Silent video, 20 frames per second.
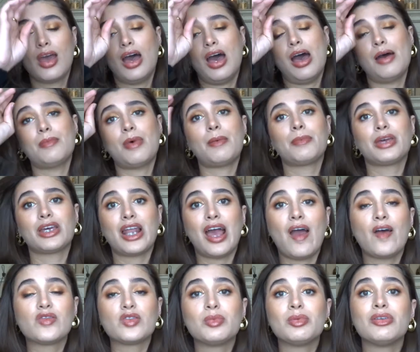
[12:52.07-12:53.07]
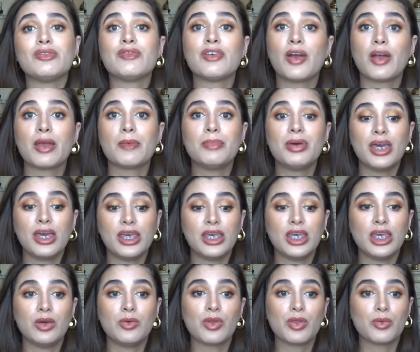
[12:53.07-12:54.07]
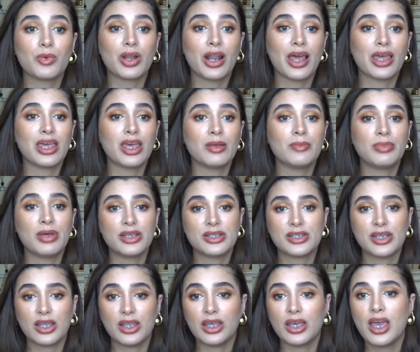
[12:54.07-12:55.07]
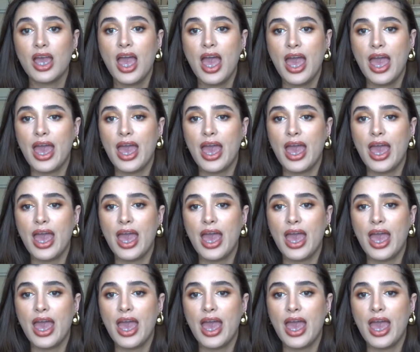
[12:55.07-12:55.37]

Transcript: Um, I'm gonna have to be very picky with what I get basically.